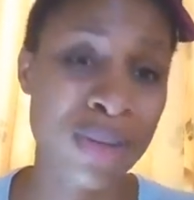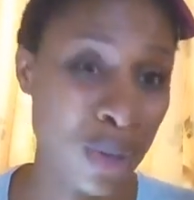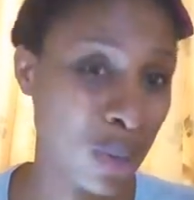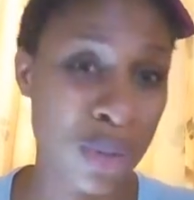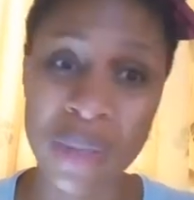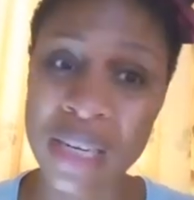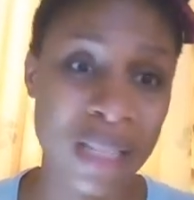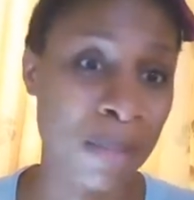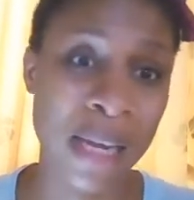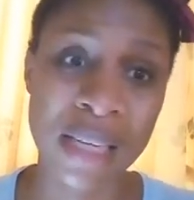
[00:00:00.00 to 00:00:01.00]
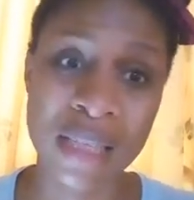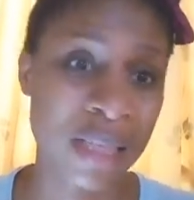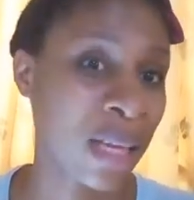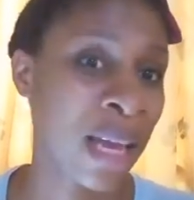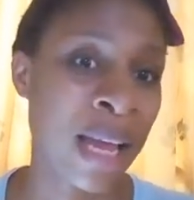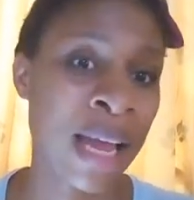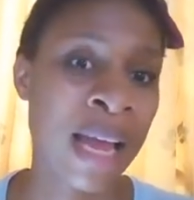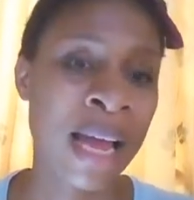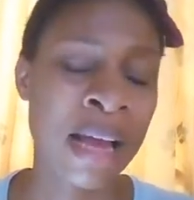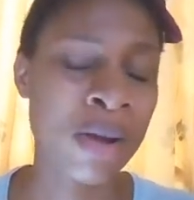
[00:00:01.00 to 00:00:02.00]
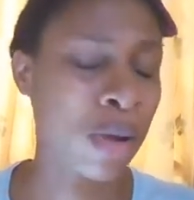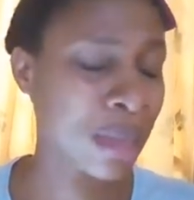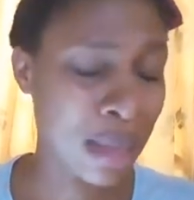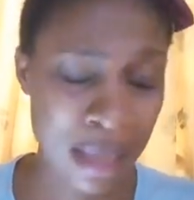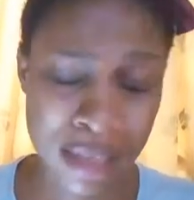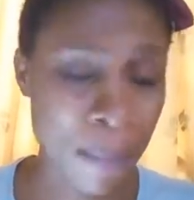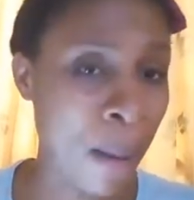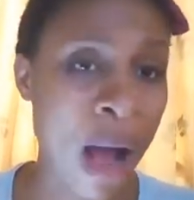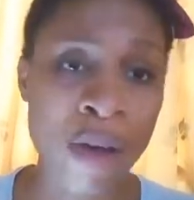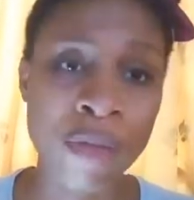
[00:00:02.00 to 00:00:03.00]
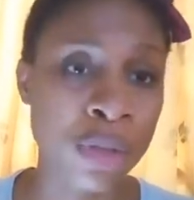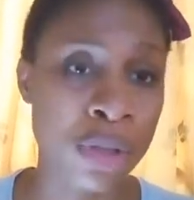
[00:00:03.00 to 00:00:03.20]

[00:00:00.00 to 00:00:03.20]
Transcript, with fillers: you know, stood in his place. It's a powerful